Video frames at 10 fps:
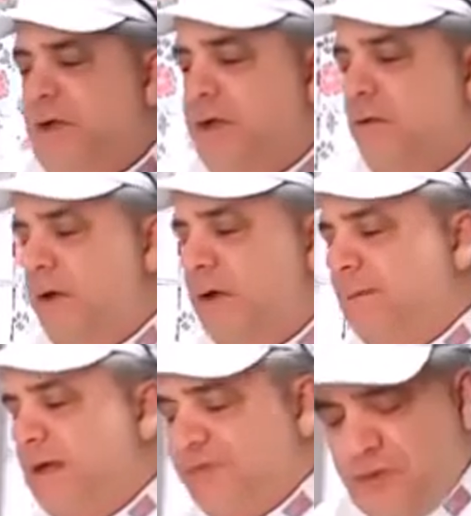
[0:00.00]
You want to
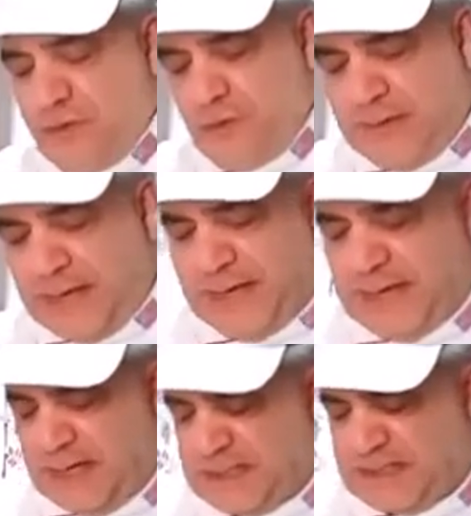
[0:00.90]
make sure you got
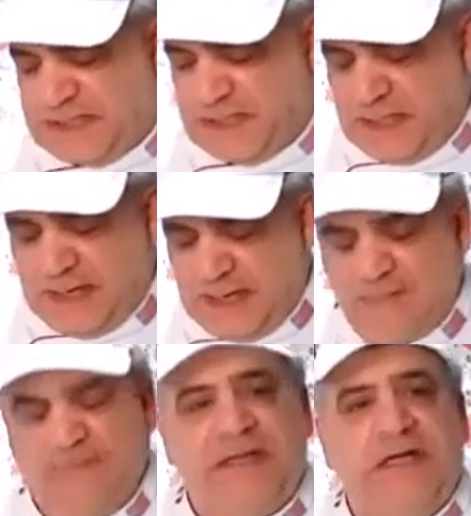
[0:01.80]
nice,
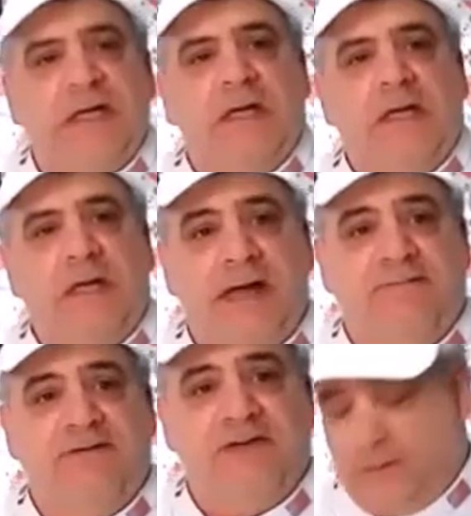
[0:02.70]
even knife
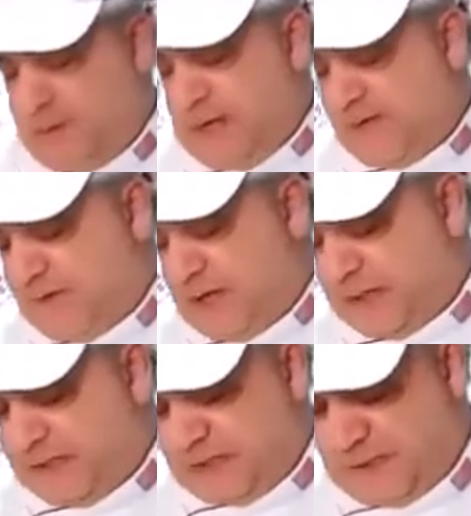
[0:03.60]
cuts.